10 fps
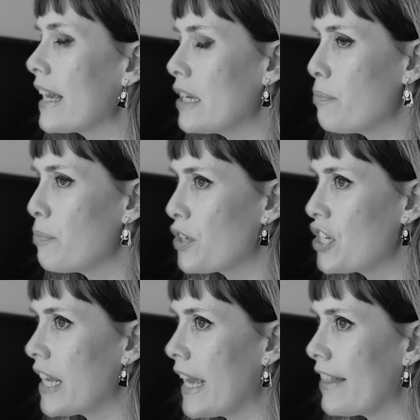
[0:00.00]
can
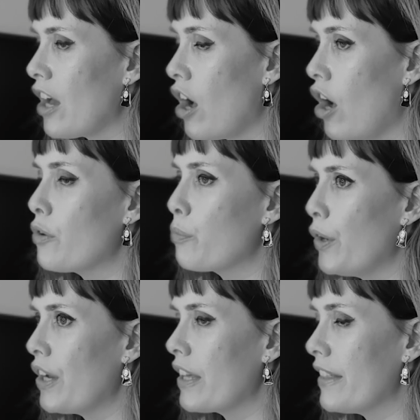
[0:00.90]
appreciate the hard
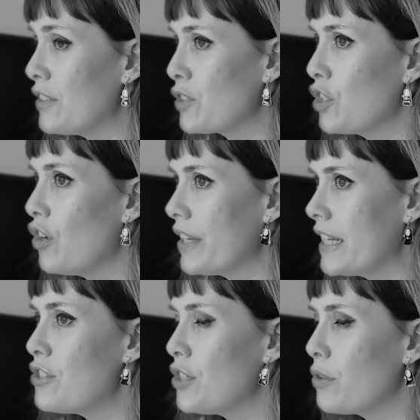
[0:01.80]
work that has gone into